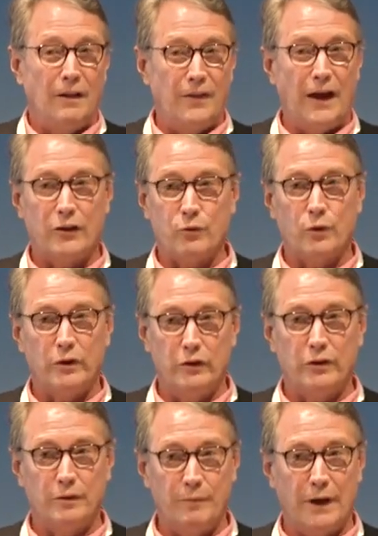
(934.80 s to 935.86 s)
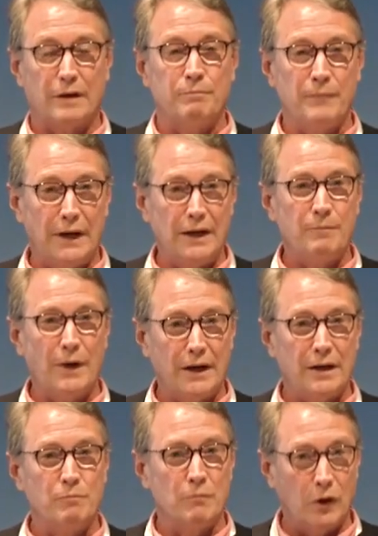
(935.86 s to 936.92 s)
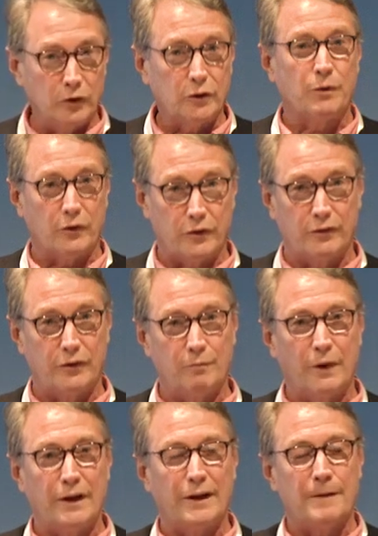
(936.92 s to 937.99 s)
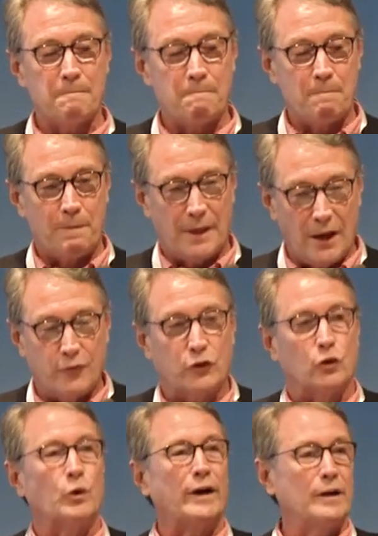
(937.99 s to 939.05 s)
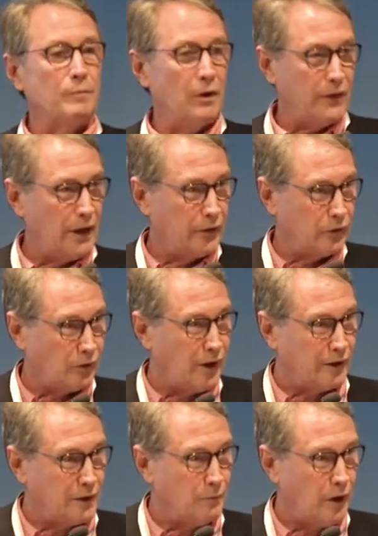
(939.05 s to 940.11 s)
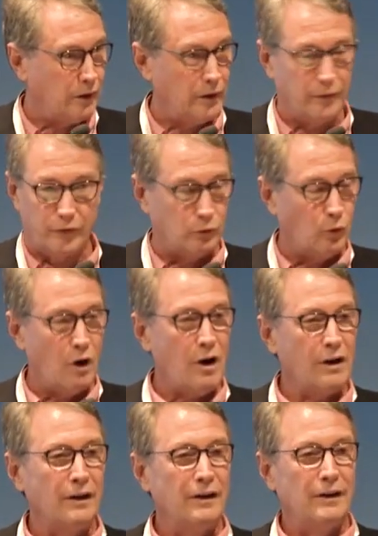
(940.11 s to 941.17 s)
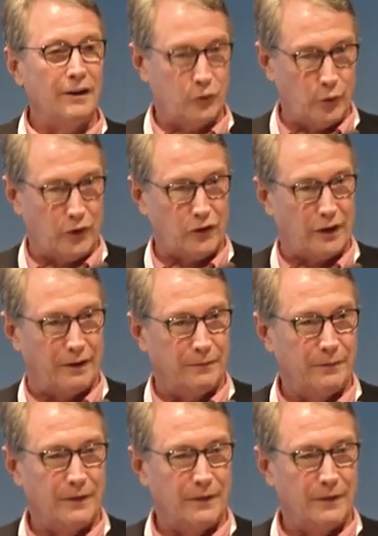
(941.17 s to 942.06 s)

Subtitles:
that's where you can make many, many multiples of your money if you're right about the underlying commodity. If you're wrong, it's risky.